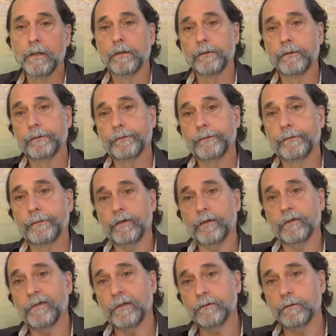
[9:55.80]
So with
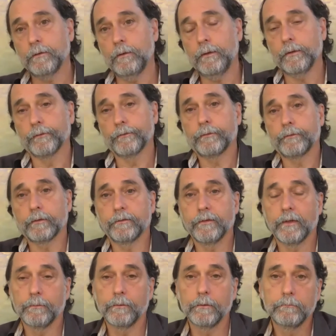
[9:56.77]
essential oils, for
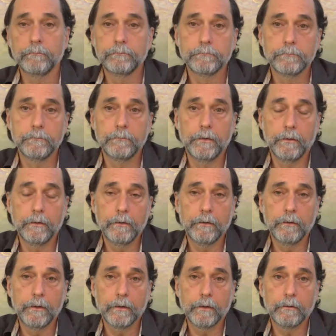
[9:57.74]
example,
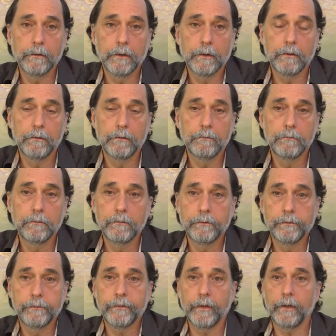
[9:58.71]
you get,
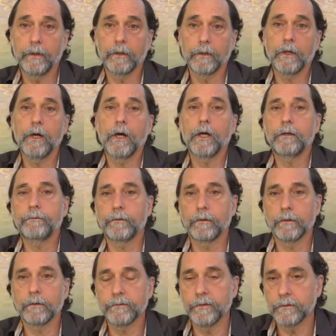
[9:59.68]
say, a
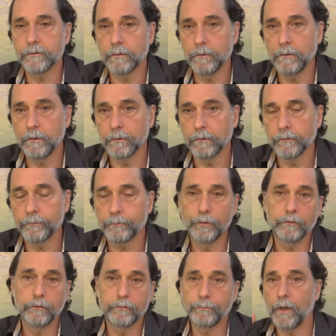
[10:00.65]
conifer essential oil,
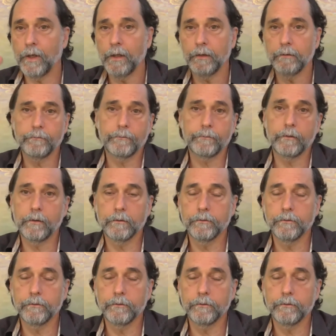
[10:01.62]
spruce, pine, fir,